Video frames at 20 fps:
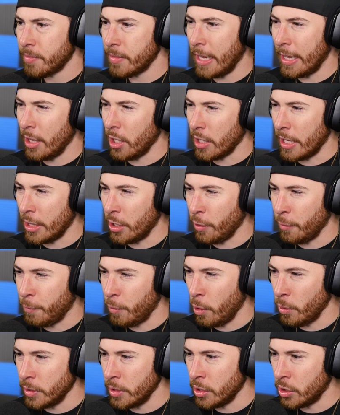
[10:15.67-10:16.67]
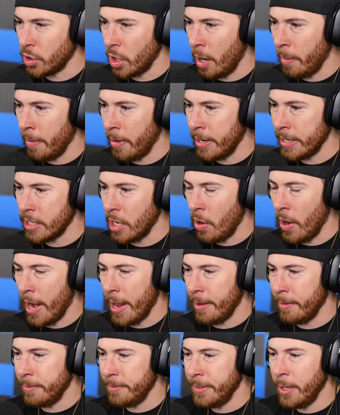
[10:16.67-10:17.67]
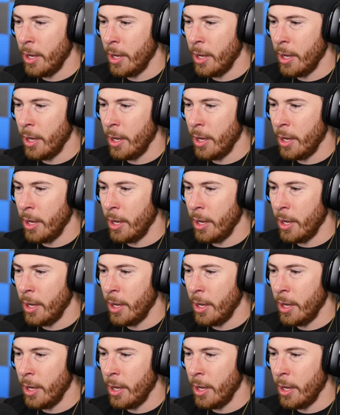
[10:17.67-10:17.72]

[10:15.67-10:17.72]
They look like they're frozen strawberries. All right,